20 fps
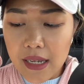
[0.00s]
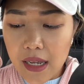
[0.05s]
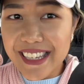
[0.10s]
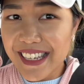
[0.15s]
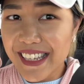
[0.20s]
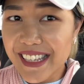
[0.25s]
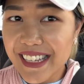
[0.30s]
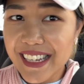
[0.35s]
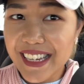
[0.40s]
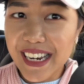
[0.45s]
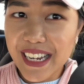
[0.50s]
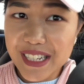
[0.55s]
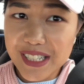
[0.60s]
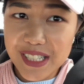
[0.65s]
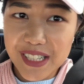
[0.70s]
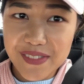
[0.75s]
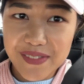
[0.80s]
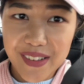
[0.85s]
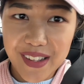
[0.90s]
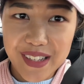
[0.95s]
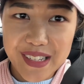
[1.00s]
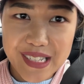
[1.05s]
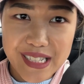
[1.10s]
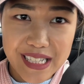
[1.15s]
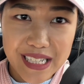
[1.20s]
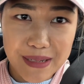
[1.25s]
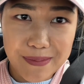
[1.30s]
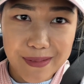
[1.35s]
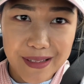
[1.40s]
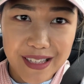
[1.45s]
Killian actually fell
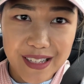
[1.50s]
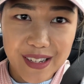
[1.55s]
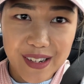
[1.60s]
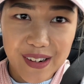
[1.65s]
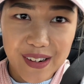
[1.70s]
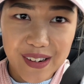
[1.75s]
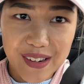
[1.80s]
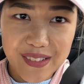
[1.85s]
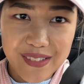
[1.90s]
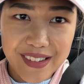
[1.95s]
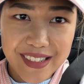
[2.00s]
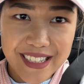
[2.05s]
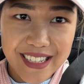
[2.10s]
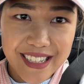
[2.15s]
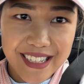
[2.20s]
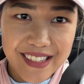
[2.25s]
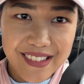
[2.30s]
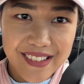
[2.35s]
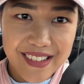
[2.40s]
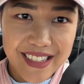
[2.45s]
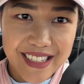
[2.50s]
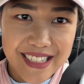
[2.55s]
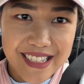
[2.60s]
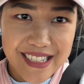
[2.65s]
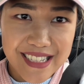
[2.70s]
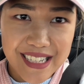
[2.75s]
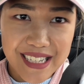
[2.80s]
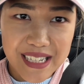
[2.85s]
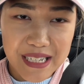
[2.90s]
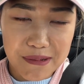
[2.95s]
asleep in the car ride. You can
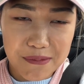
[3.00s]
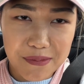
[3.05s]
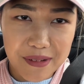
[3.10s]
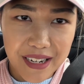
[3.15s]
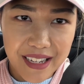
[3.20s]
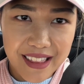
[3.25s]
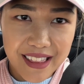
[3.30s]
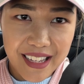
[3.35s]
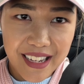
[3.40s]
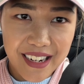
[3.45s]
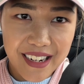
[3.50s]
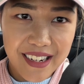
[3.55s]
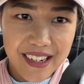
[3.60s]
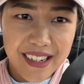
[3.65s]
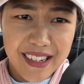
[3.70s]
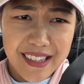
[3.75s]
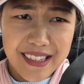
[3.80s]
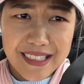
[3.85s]
see him right there.